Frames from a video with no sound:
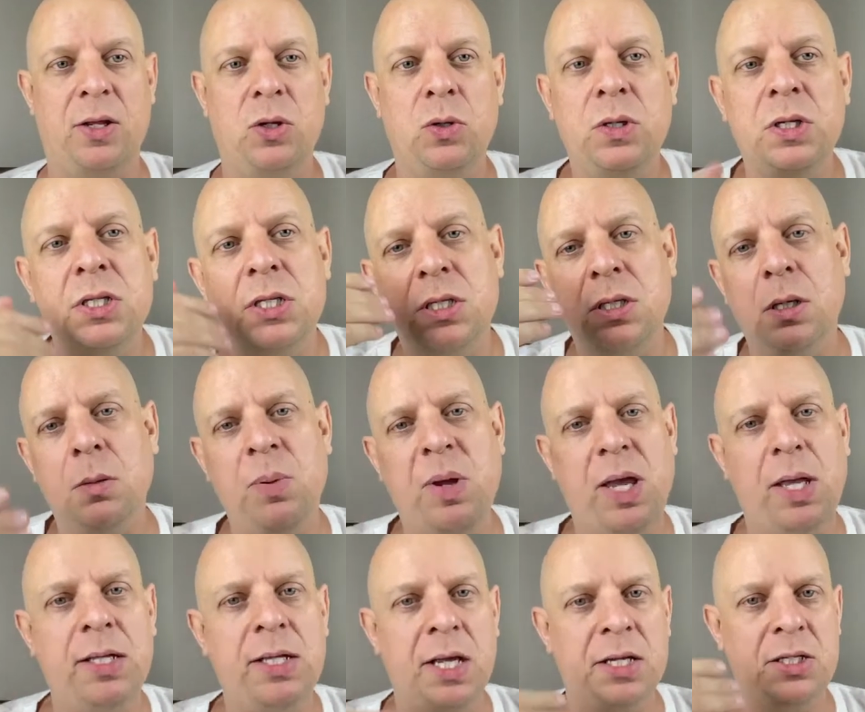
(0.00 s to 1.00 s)
You can still
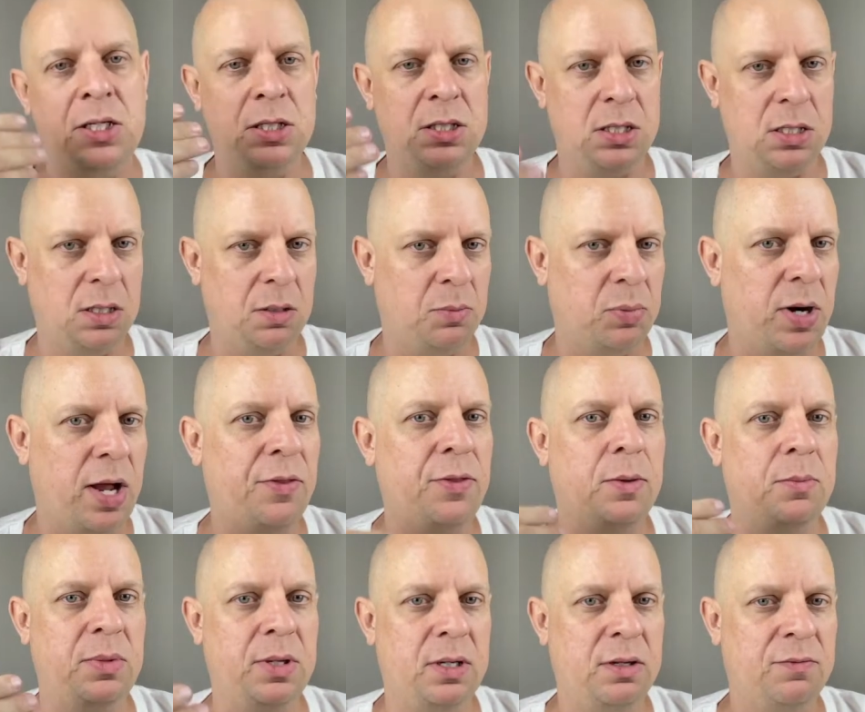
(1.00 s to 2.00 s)
pay attention to the breath
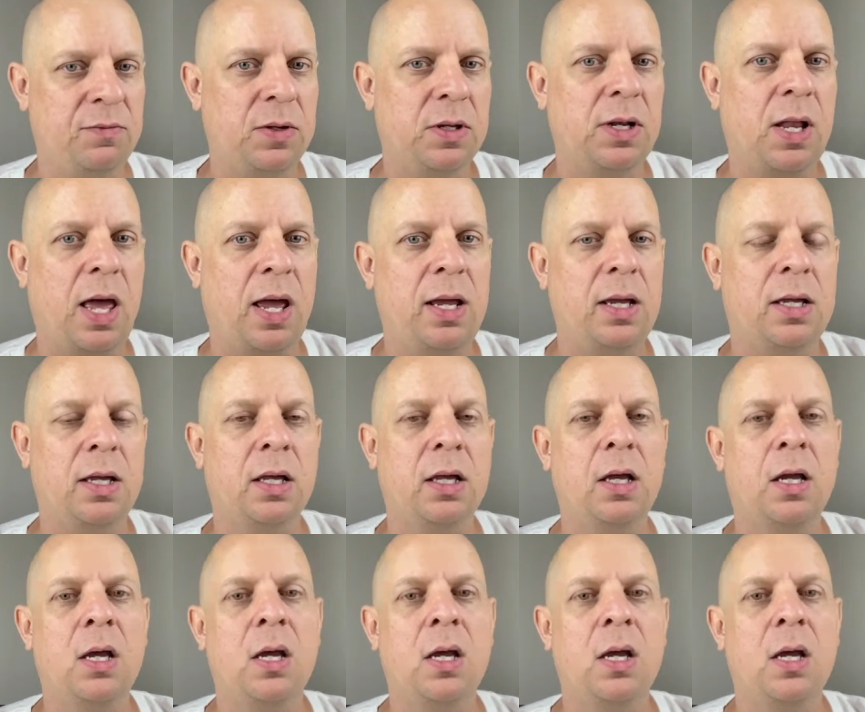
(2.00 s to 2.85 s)
a bit if you'd like,